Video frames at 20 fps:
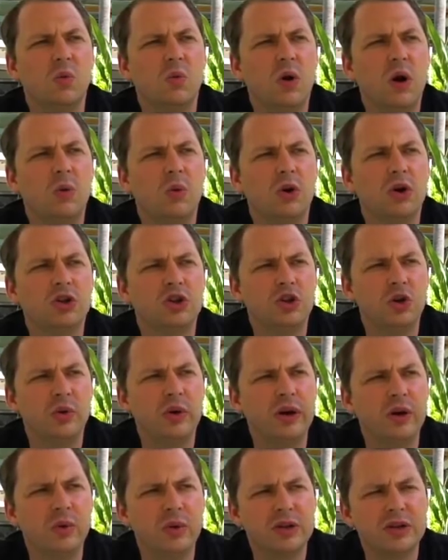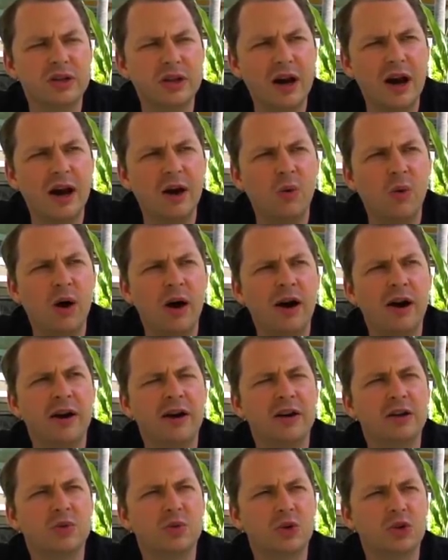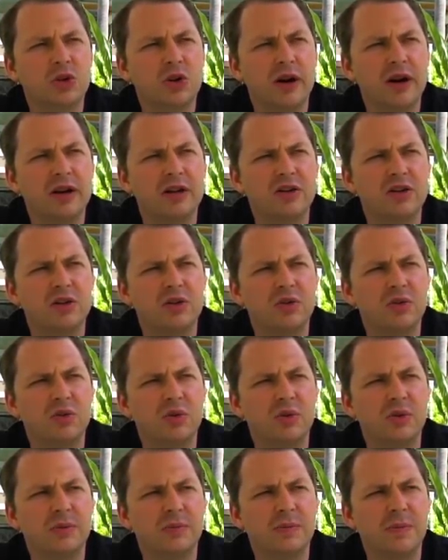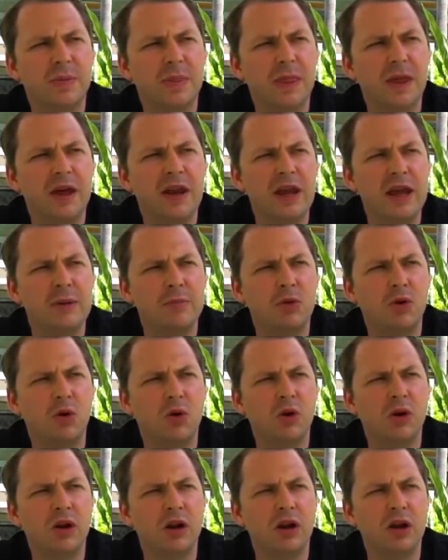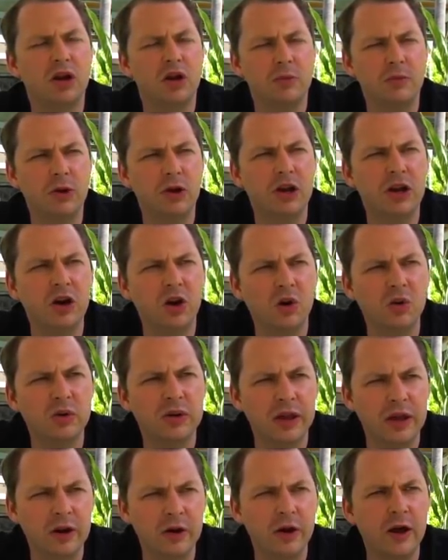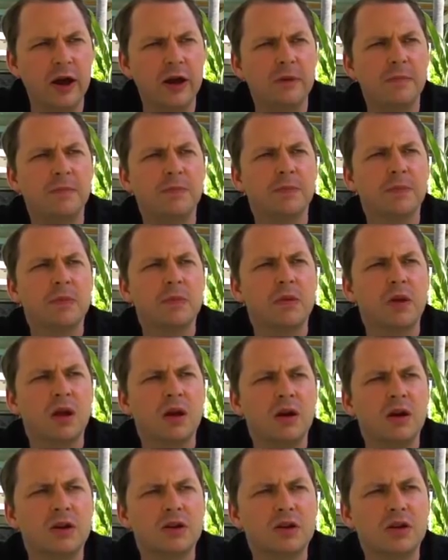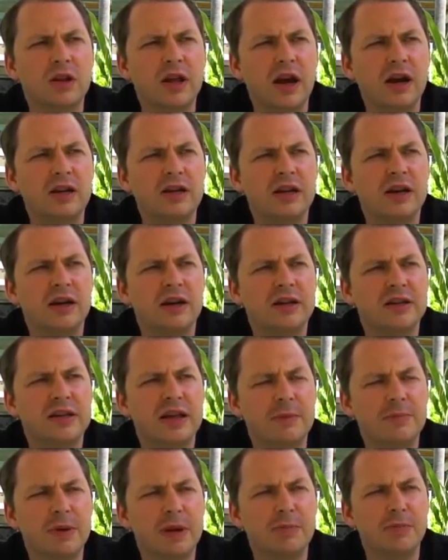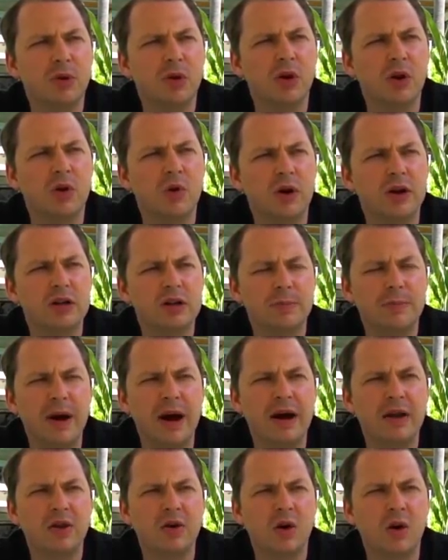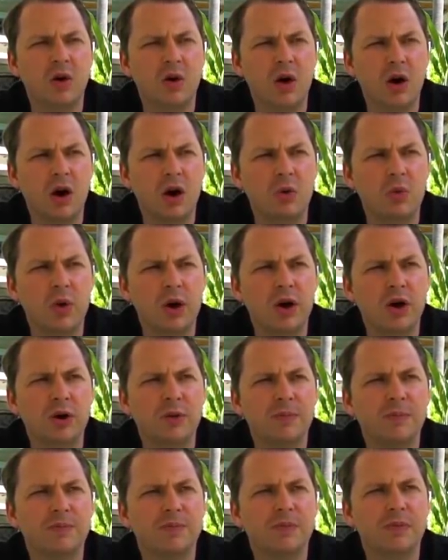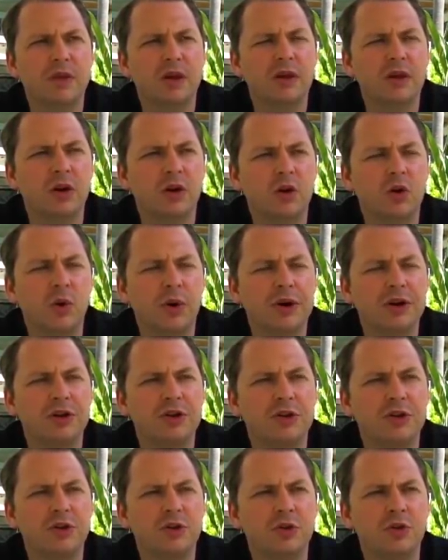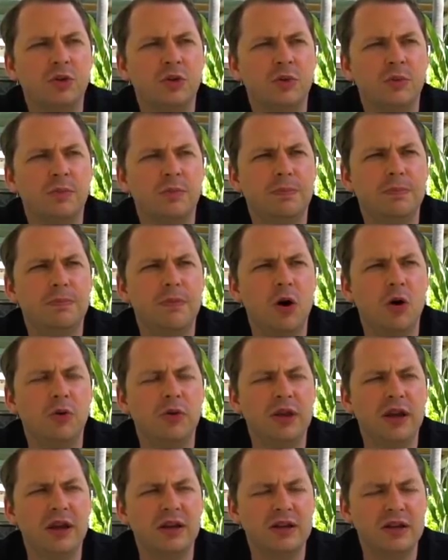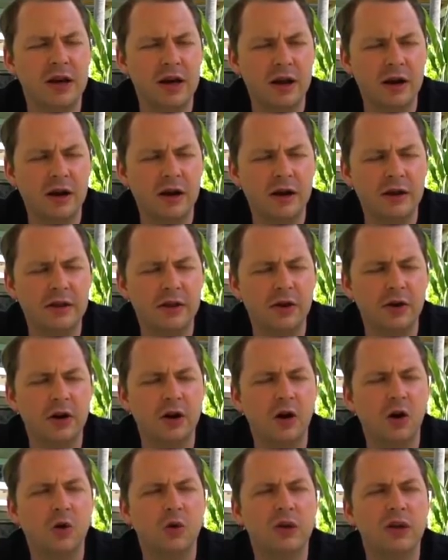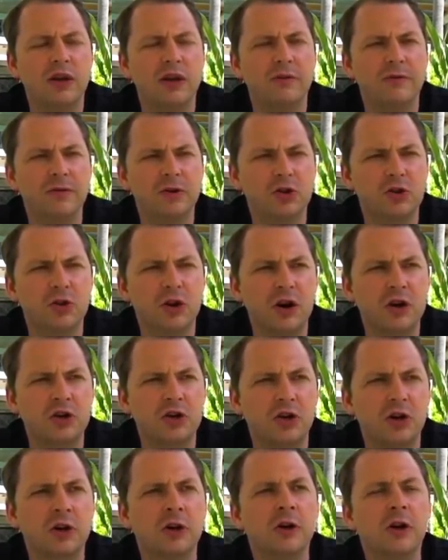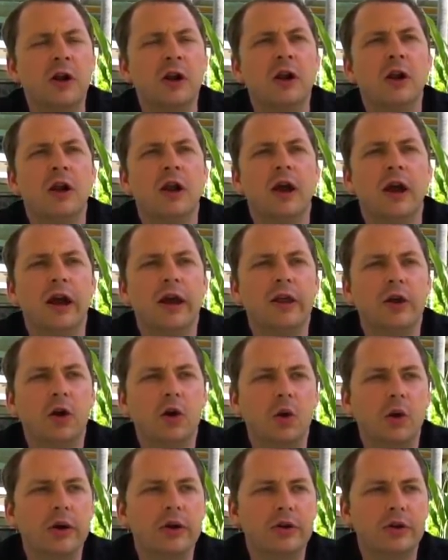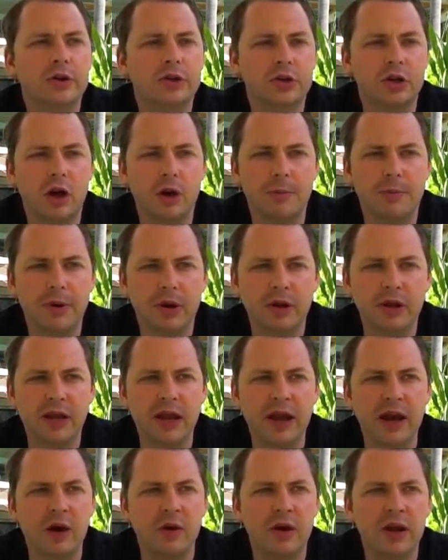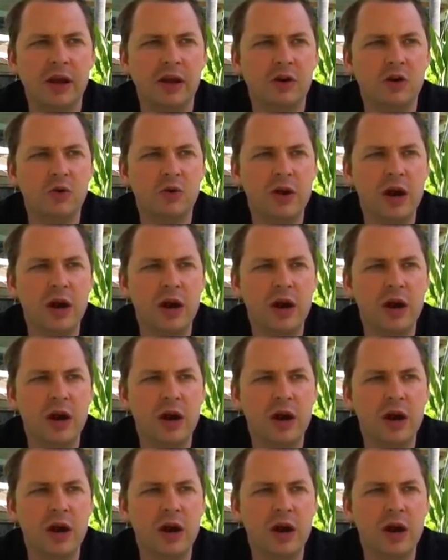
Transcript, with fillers: what we're doing with Skywire is we're trying to enable a community-owned internet. So the idea is that people are going to buy their own hardware, they're going to own the antenna, they're going to own the infrastructure, and they're going to start building out a new